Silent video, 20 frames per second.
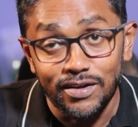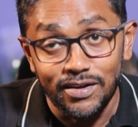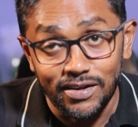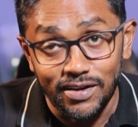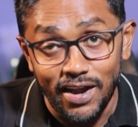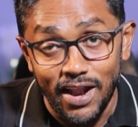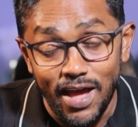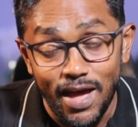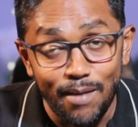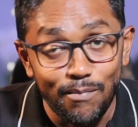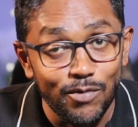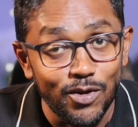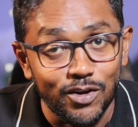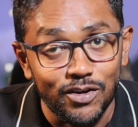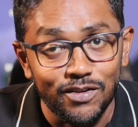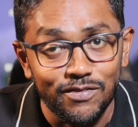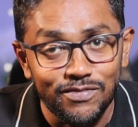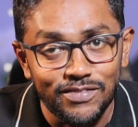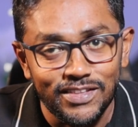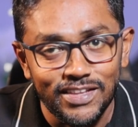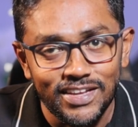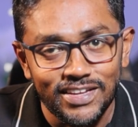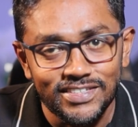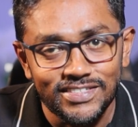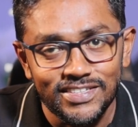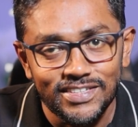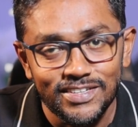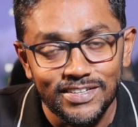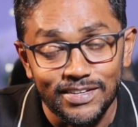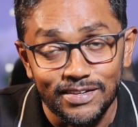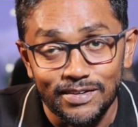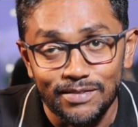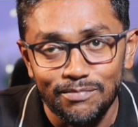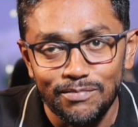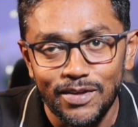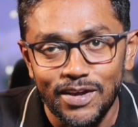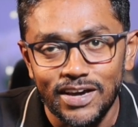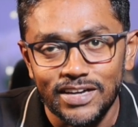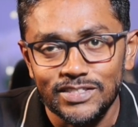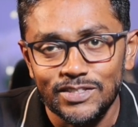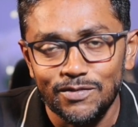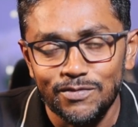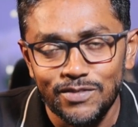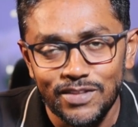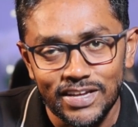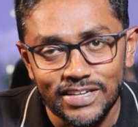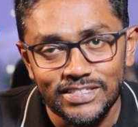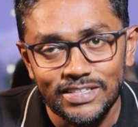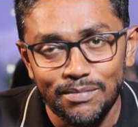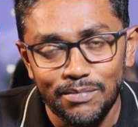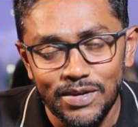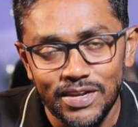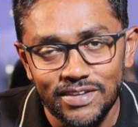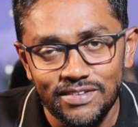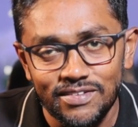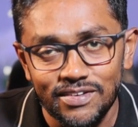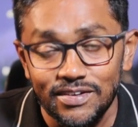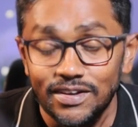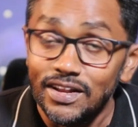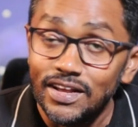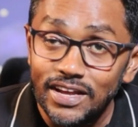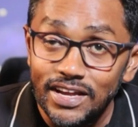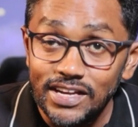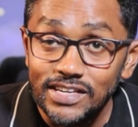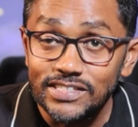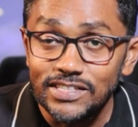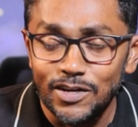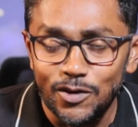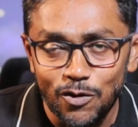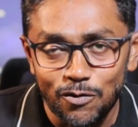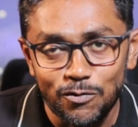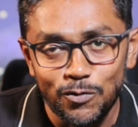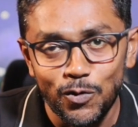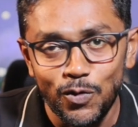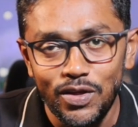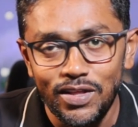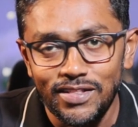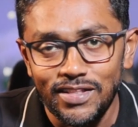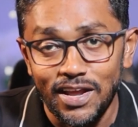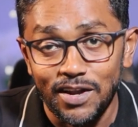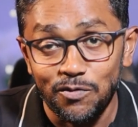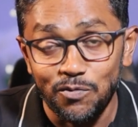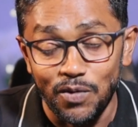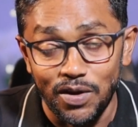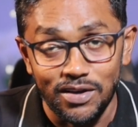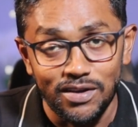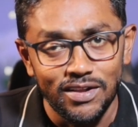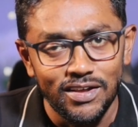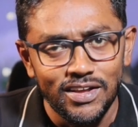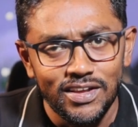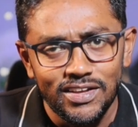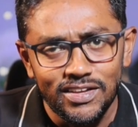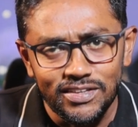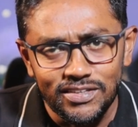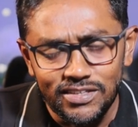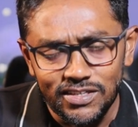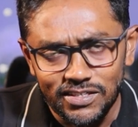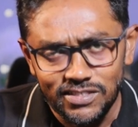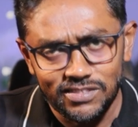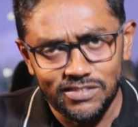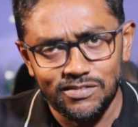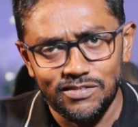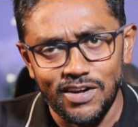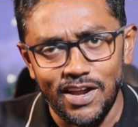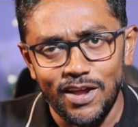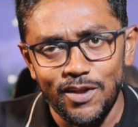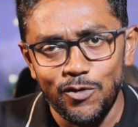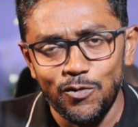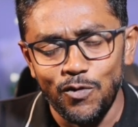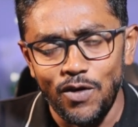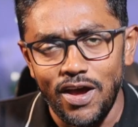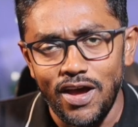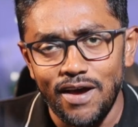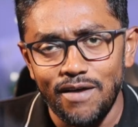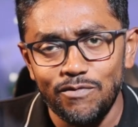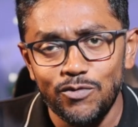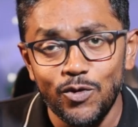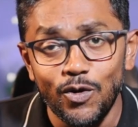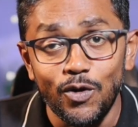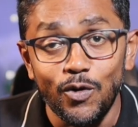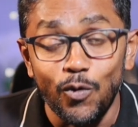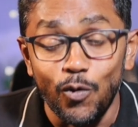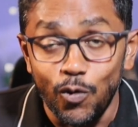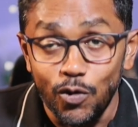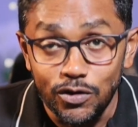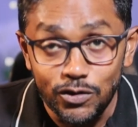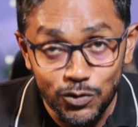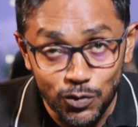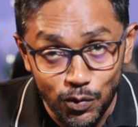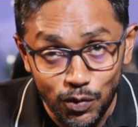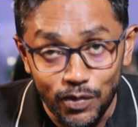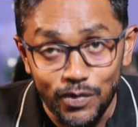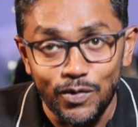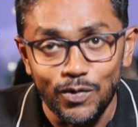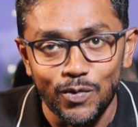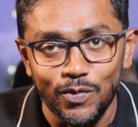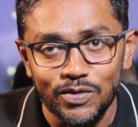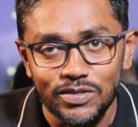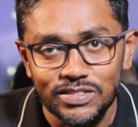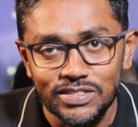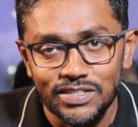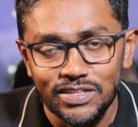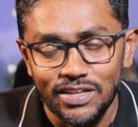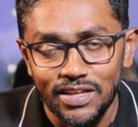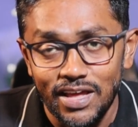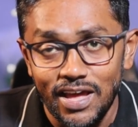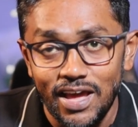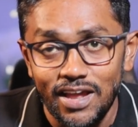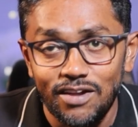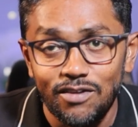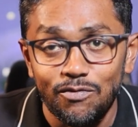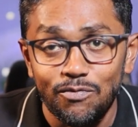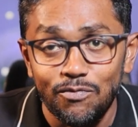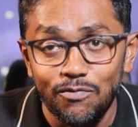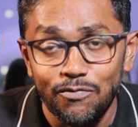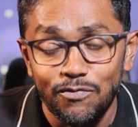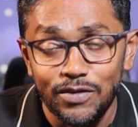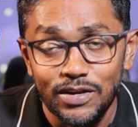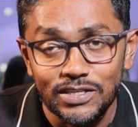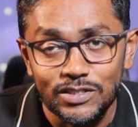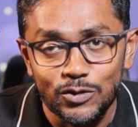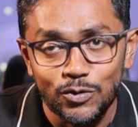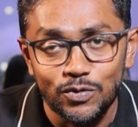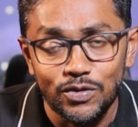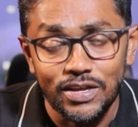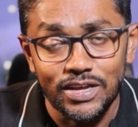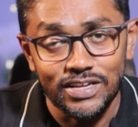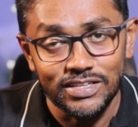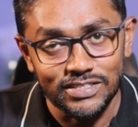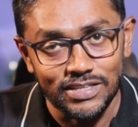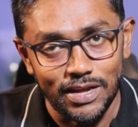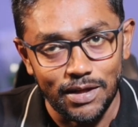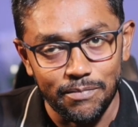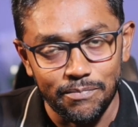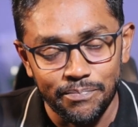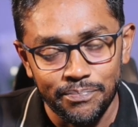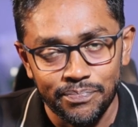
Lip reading: cram lot of things because of the examination. Instead of doing that one, just try to have your own short notes and face to the exam.